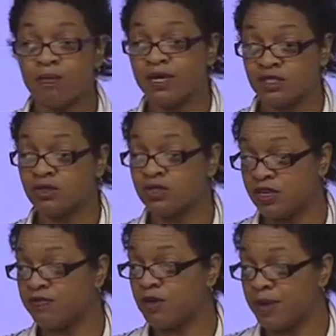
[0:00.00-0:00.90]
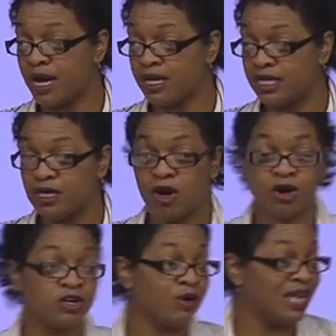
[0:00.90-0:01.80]
Muscles of your body
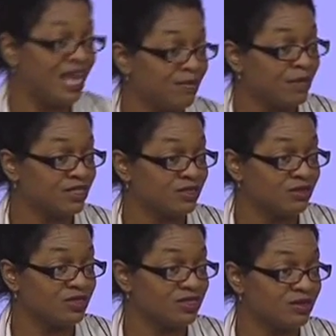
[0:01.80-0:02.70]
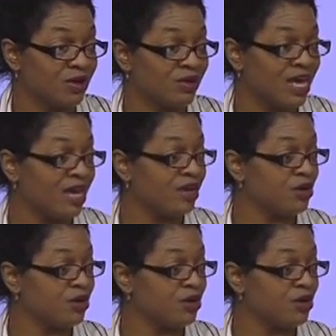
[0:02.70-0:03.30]
are your leg muscles, okay?